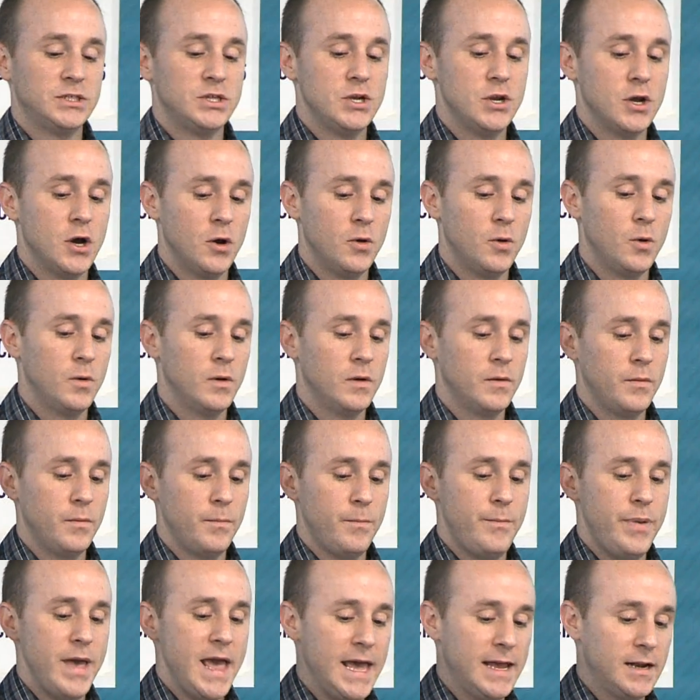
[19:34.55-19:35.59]
no
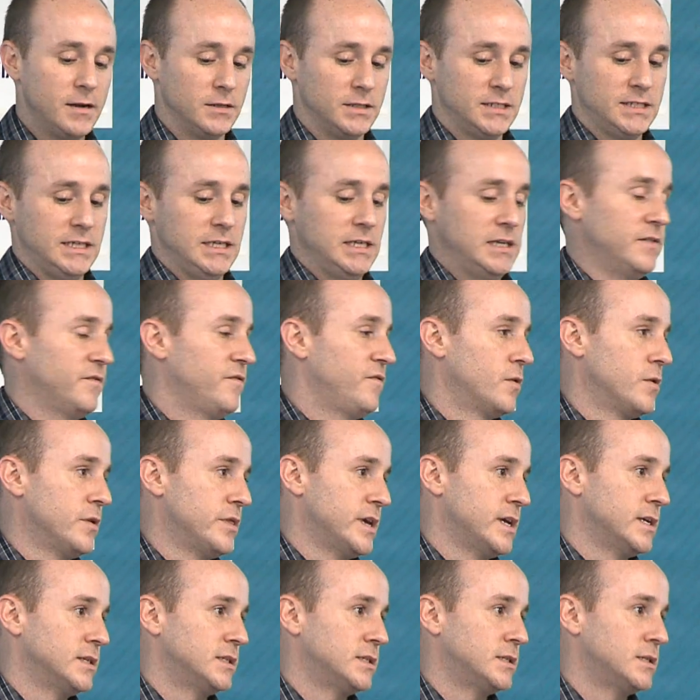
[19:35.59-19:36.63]
penalty for
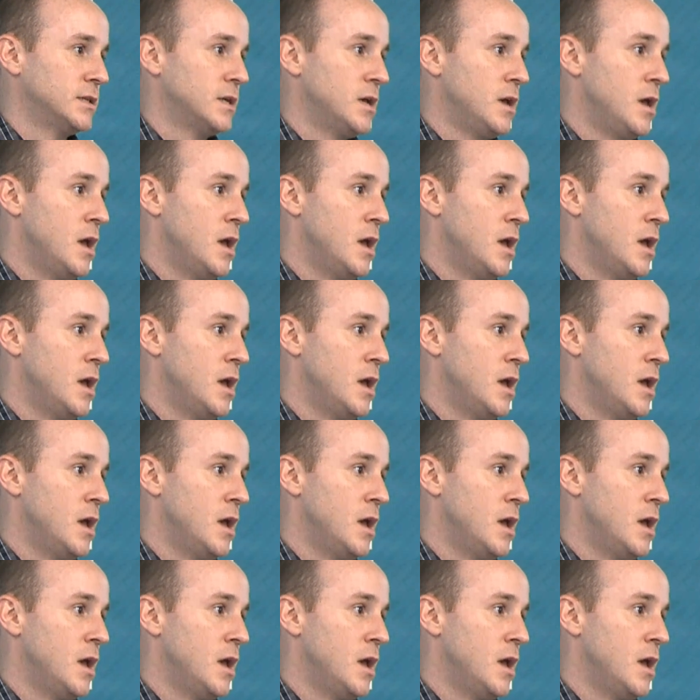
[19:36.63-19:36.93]
this.